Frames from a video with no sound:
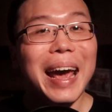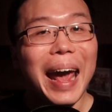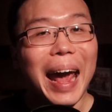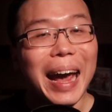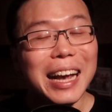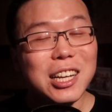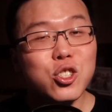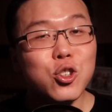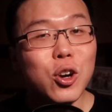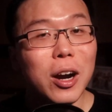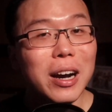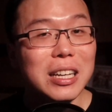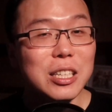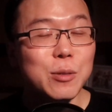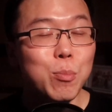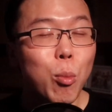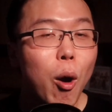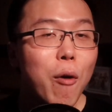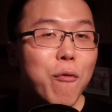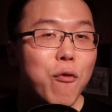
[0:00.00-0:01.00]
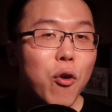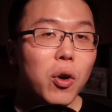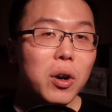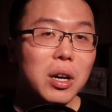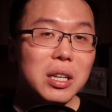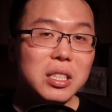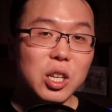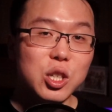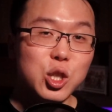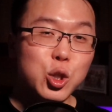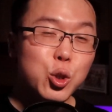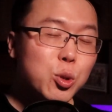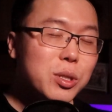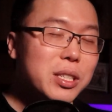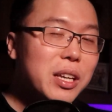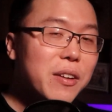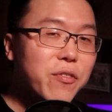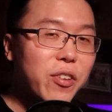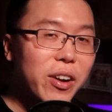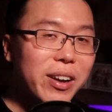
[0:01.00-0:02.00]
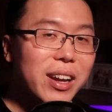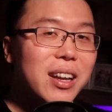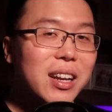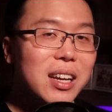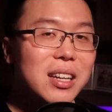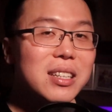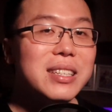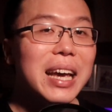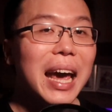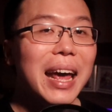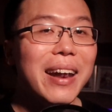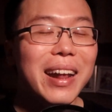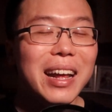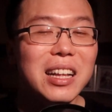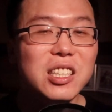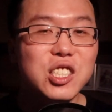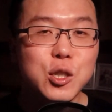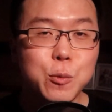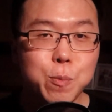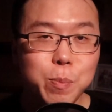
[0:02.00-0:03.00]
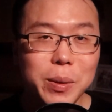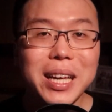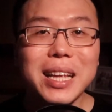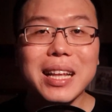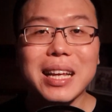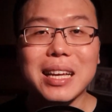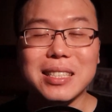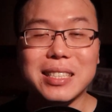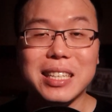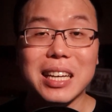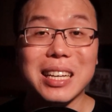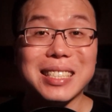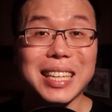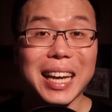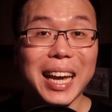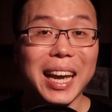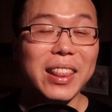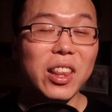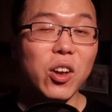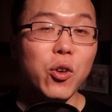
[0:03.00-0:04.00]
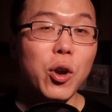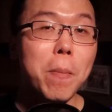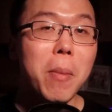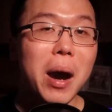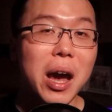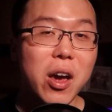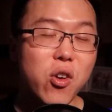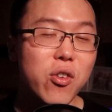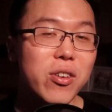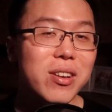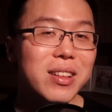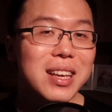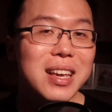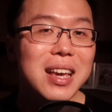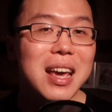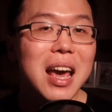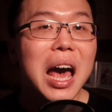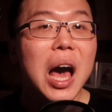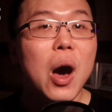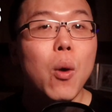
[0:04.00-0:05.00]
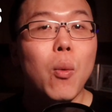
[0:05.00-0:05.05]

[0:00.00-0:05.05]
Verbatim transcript: Astra is more focused on user friendliness and then speed is their secondary priority,